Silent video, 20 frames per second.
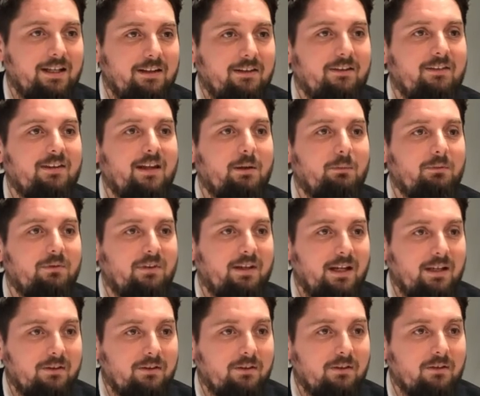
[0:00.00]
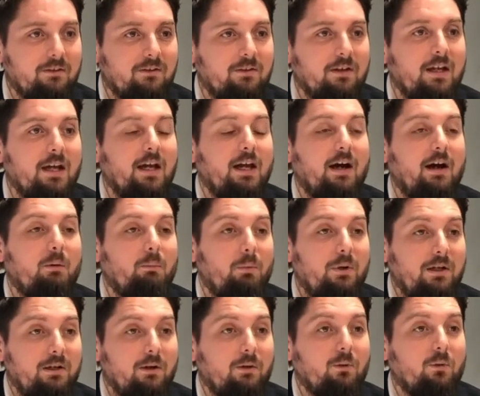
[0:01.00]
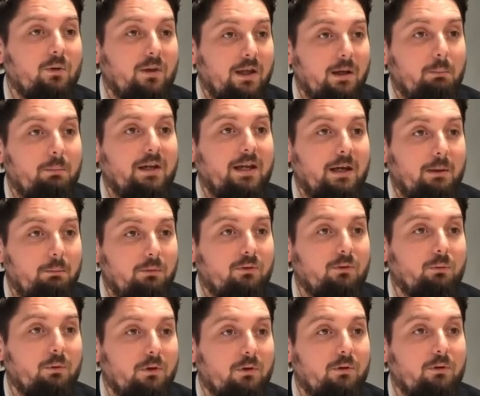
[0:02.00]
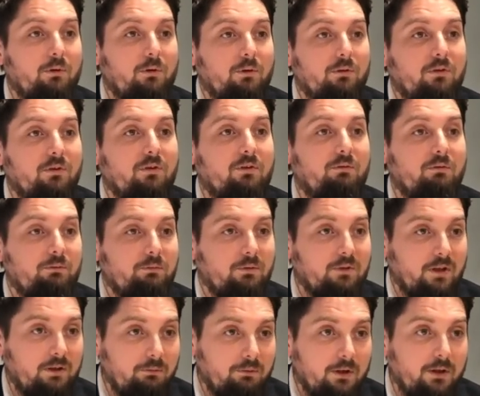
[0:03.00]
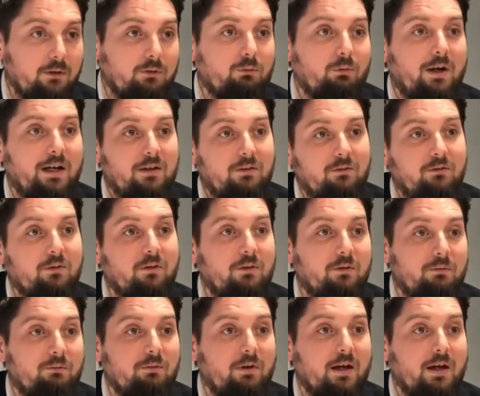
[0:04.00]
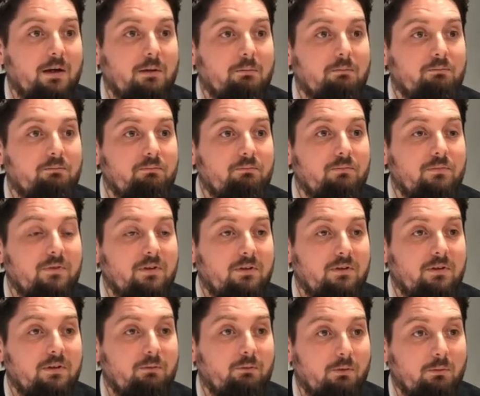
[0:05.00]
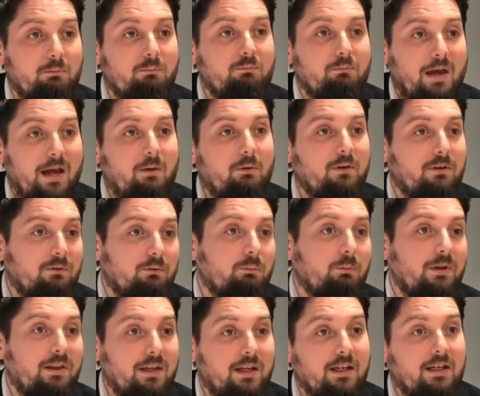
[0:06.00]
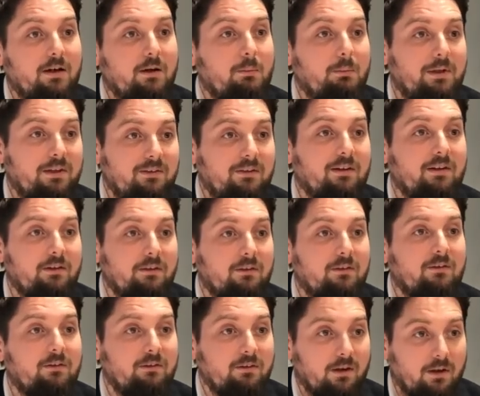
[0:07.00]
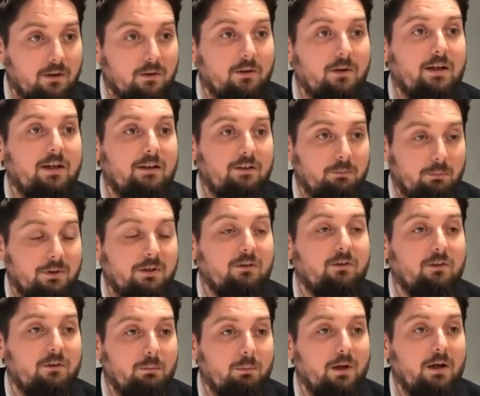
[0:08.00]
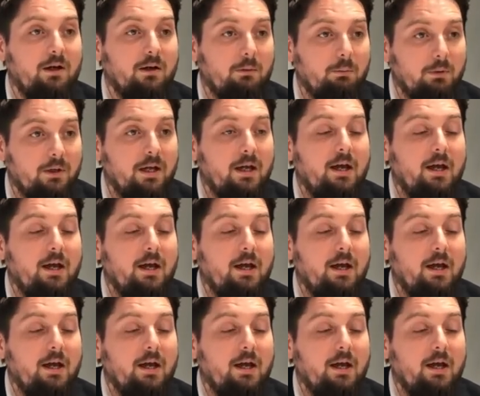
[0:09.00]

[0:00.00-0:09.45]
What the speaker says: the same standard, and we know that they'll be able to work across a diverse range of different areas within our business. So it's been superb.